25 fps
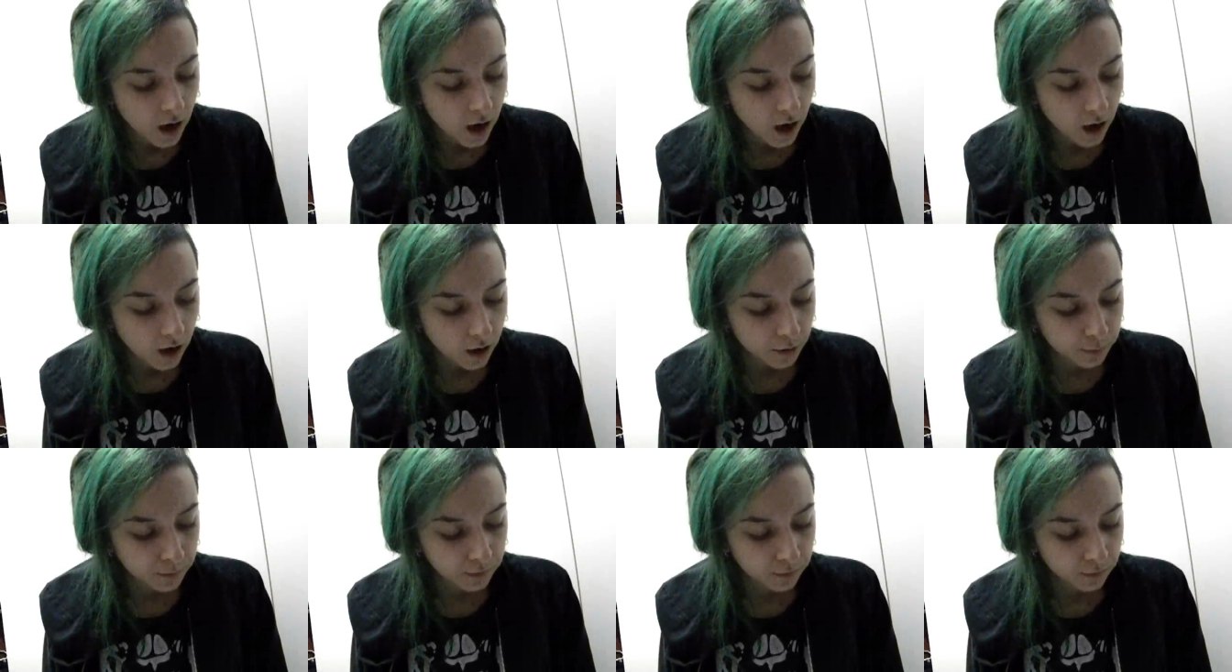
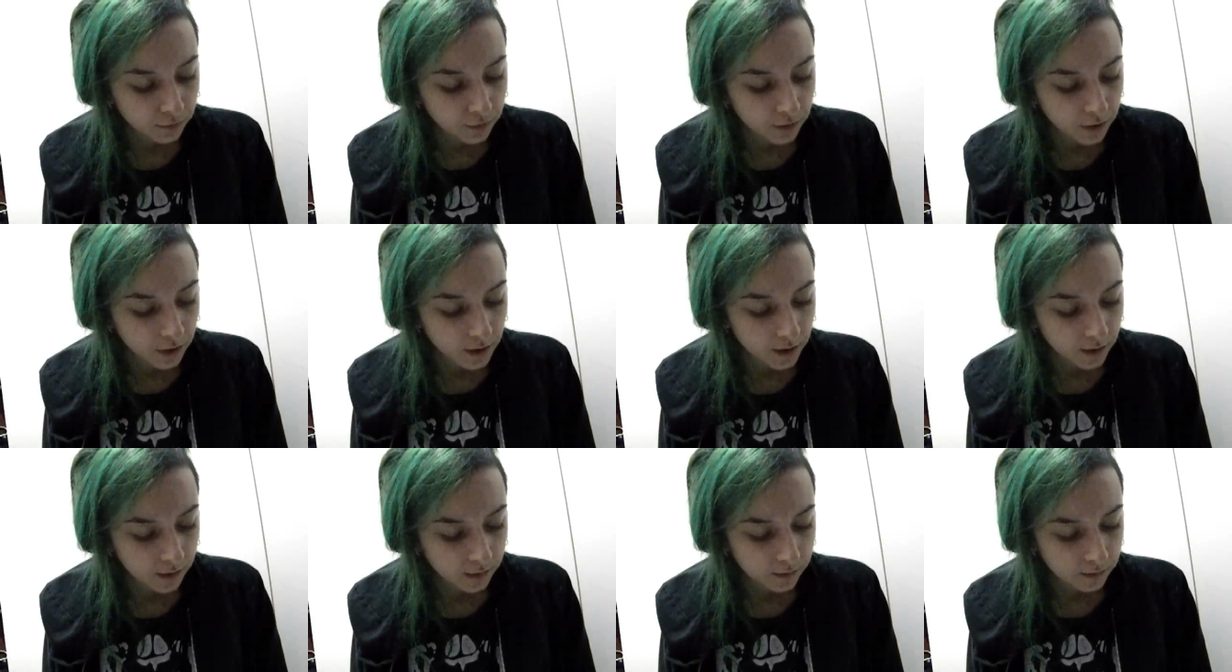Arms
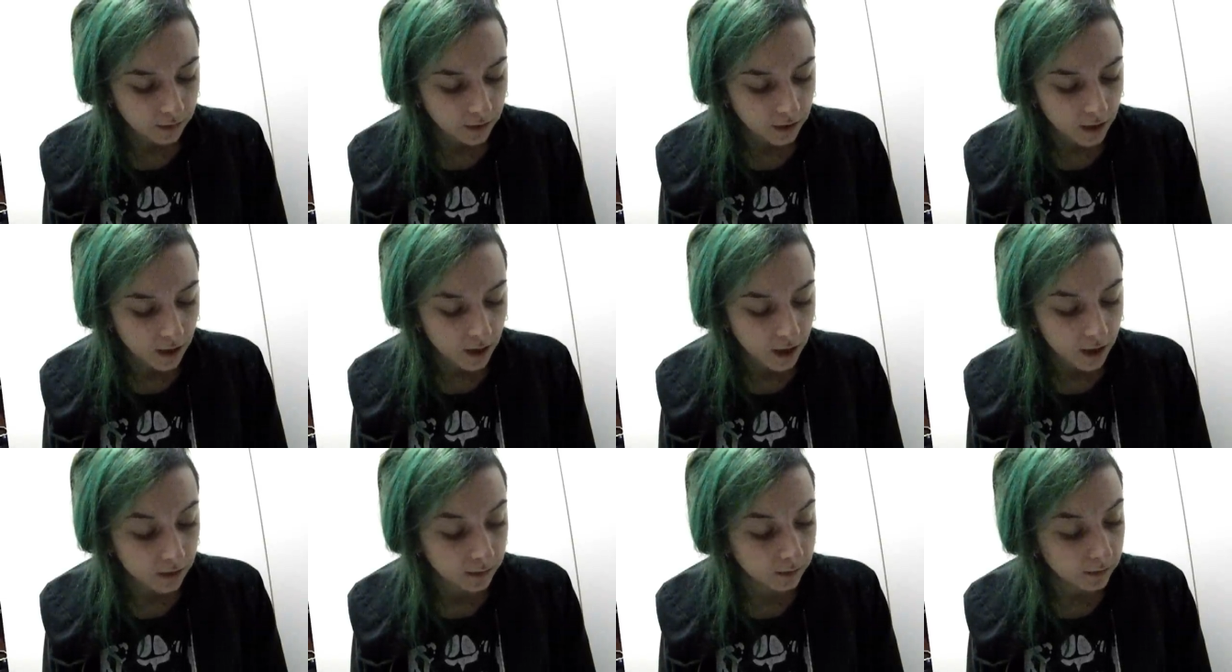relaxed
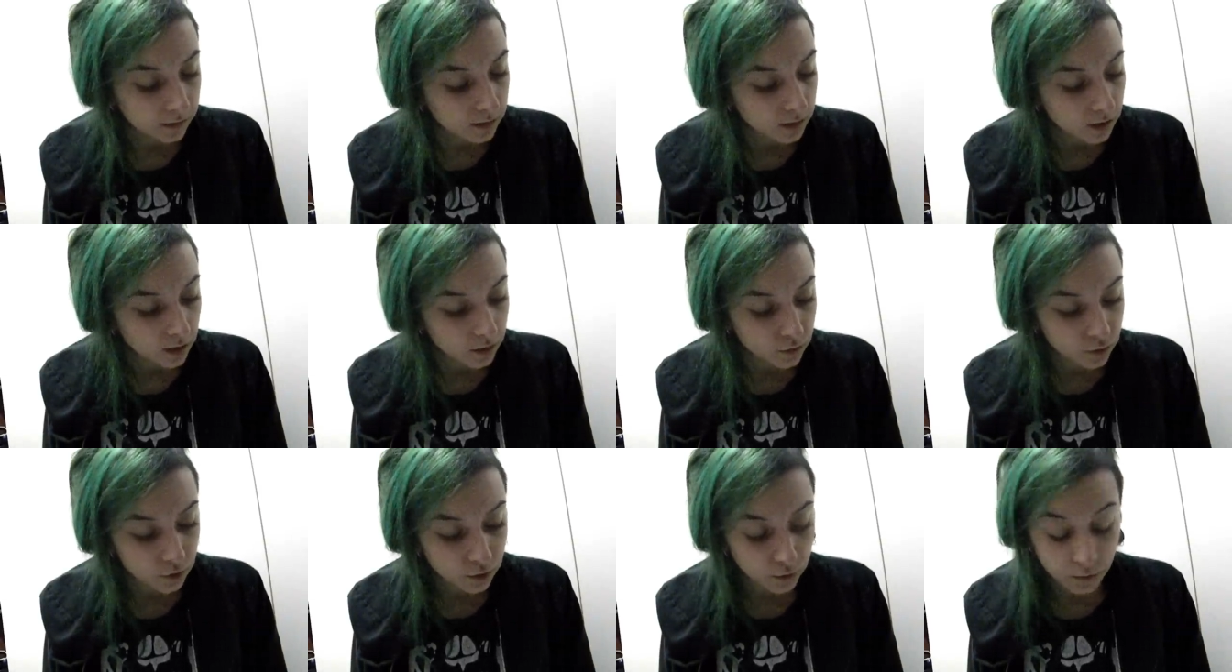and hands
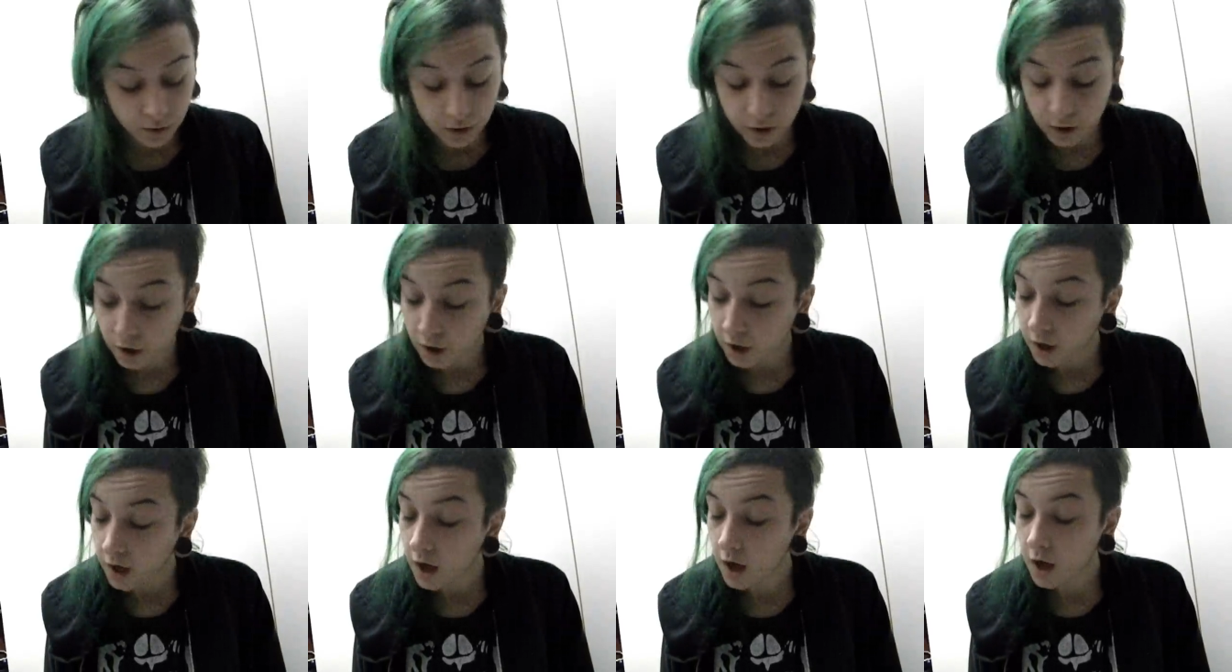down, showing
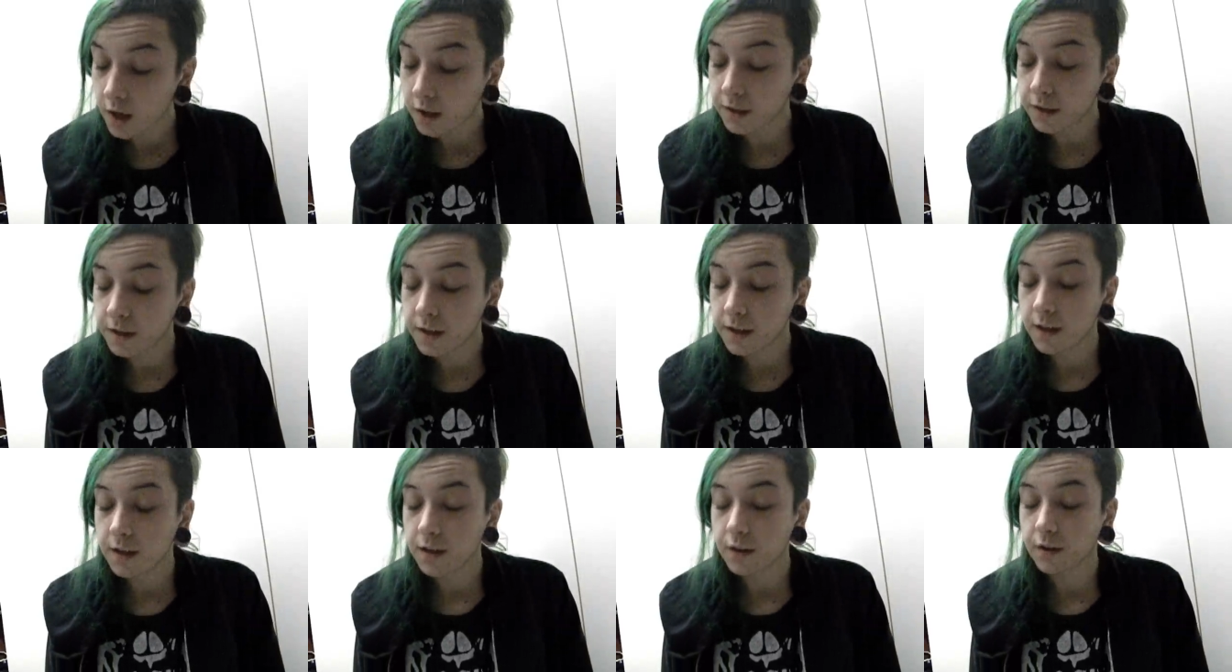you're not
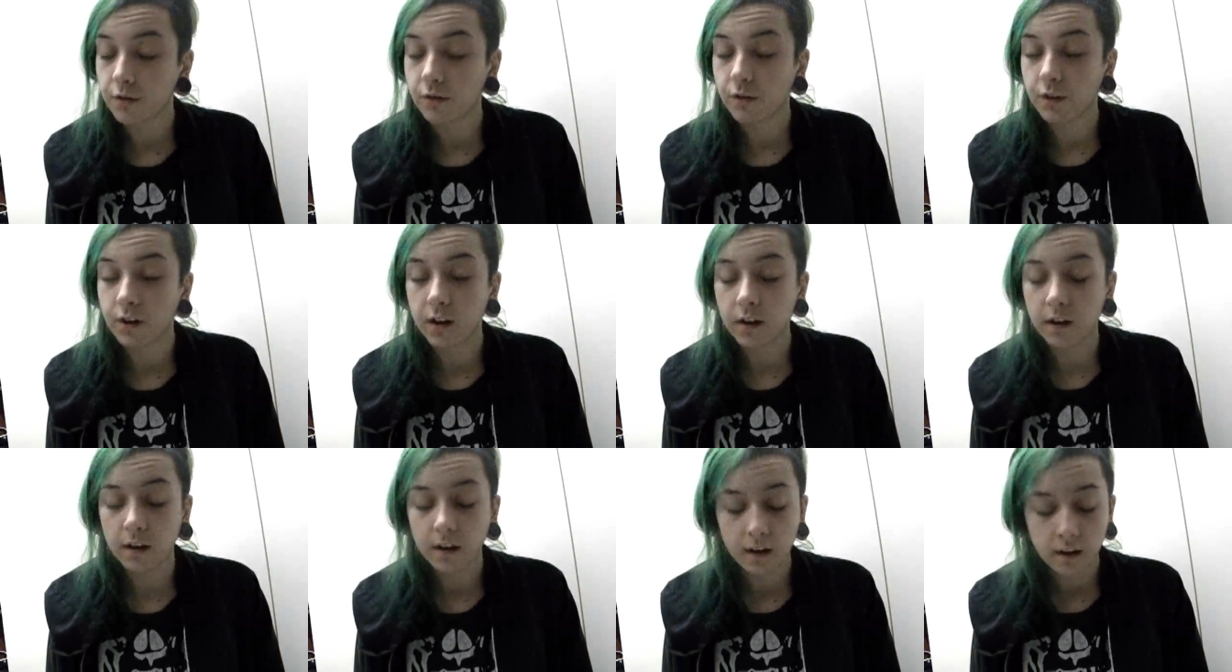
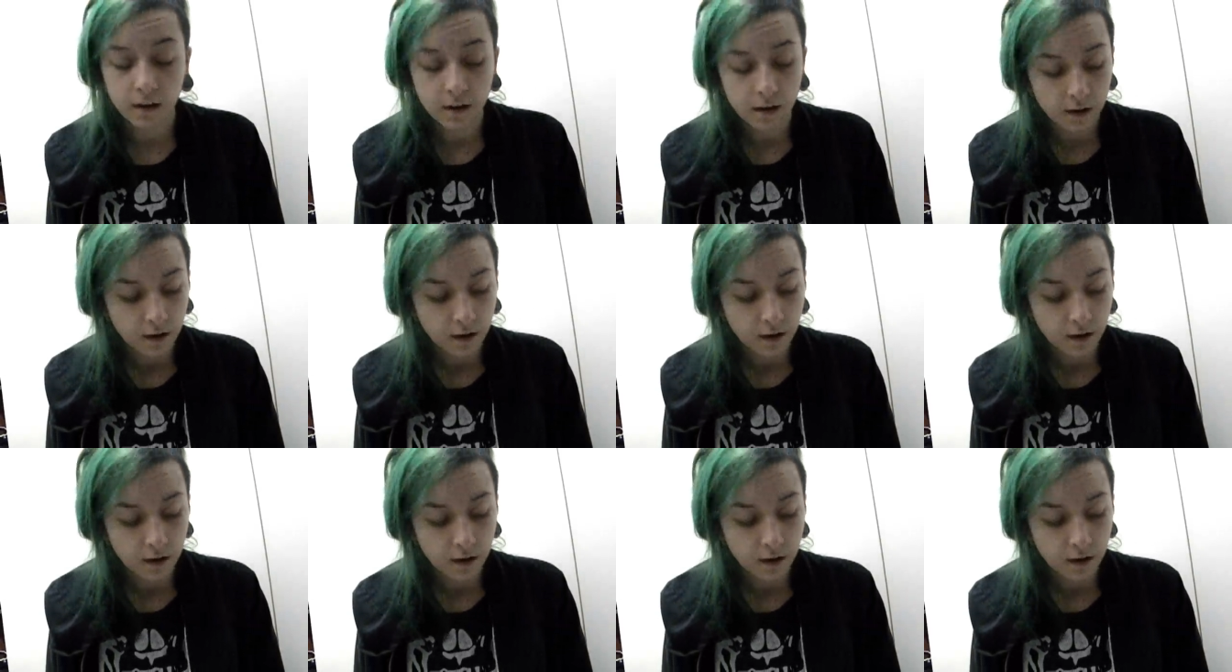angry.